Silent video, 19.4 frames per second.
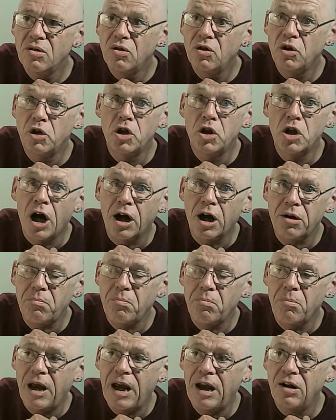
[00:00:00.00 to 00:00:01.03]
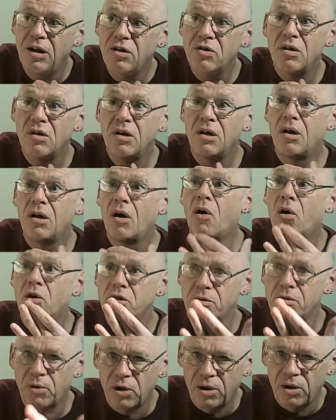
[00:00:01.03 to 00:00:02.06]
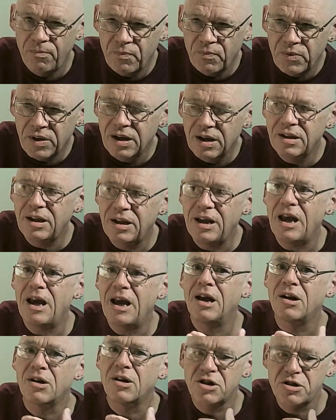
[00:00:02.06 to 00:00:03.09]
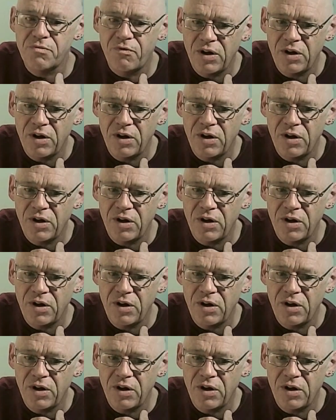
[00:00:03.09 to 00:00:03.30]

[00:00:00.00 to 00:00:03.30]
not made audible, the inner